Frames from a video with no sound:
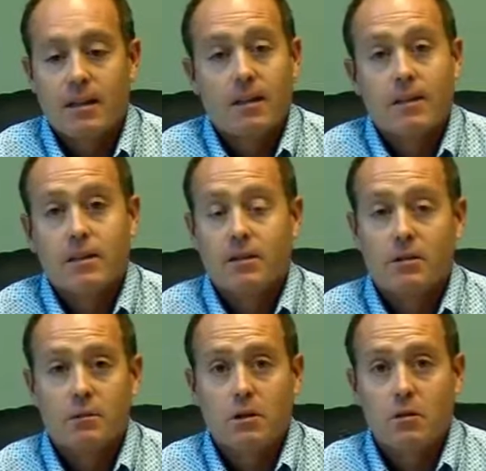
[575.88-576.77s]
let the
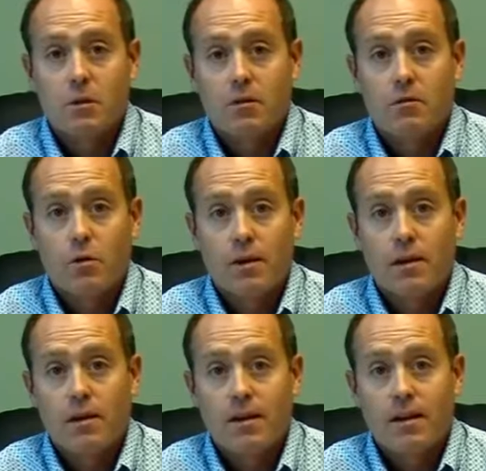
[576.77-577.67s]
system do the work for
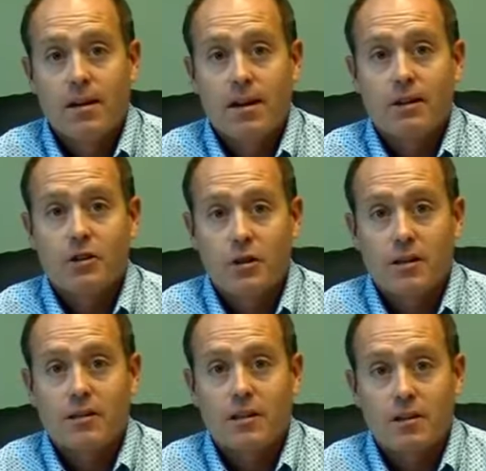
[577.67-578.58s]
you, and
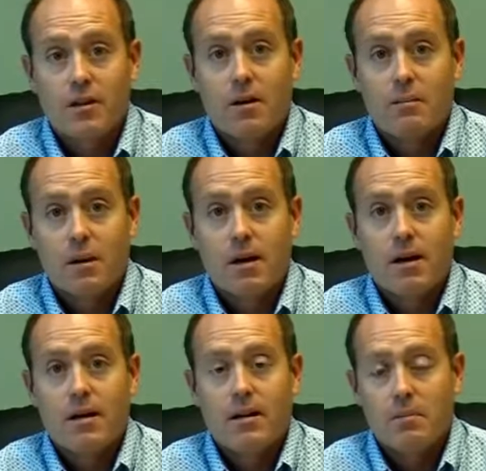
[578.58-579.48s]
trust that your
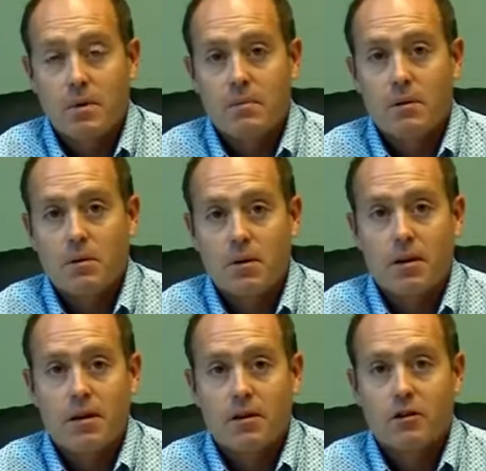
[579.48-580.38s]
upline and the people who
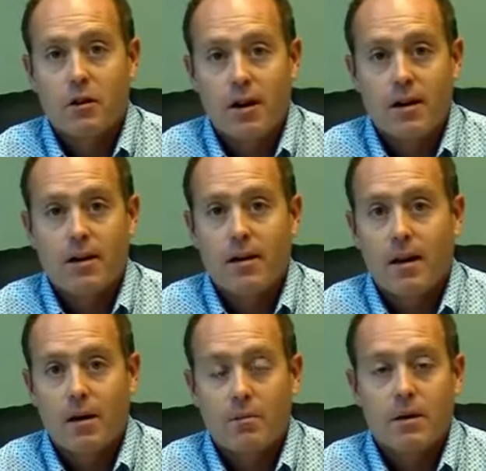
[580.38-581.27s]
are here training
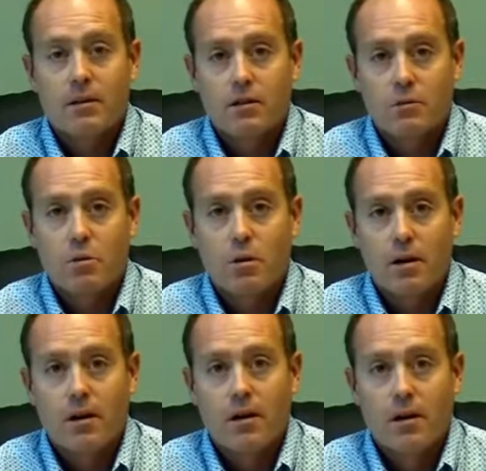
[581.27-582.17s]
and helping and
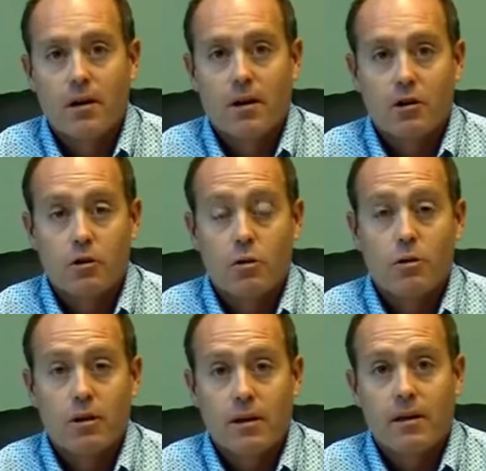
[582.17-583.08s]
supporting are
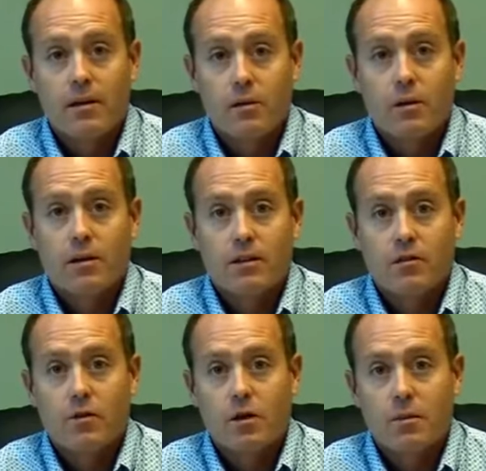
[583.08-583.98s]
truly doing
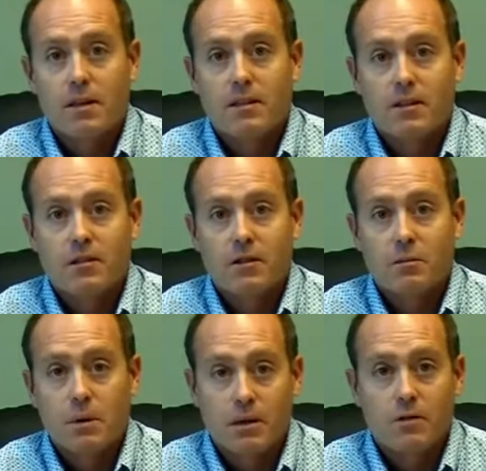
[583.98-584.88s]
this for your best
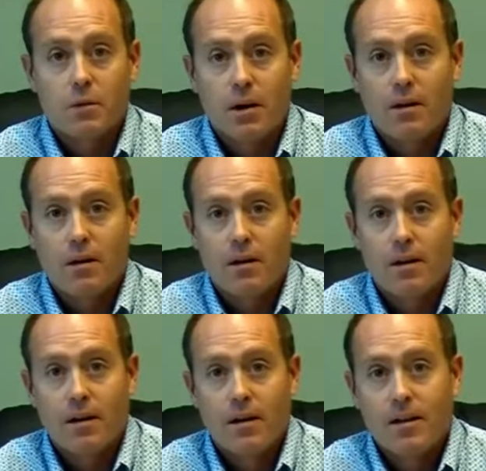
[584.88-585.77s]
interest, because we all
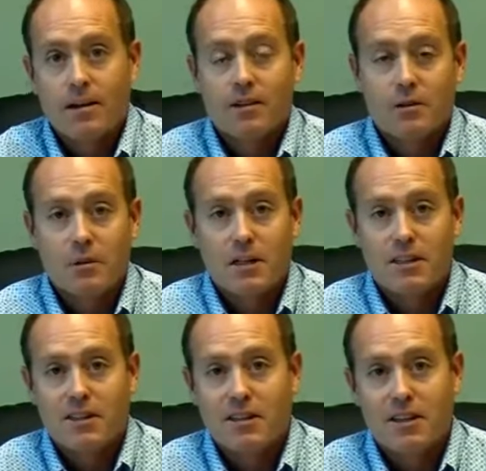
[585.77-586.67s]
are. Thanks so
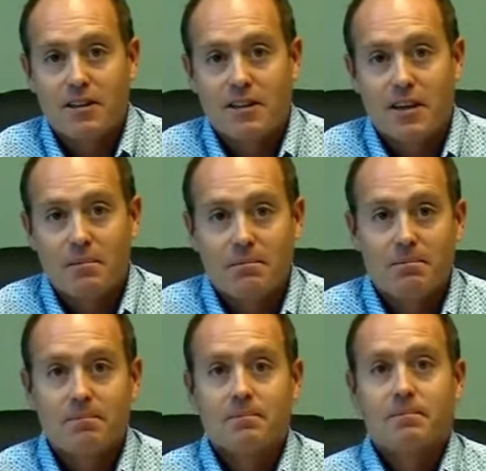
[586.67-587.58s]
much. I'll see you at the top.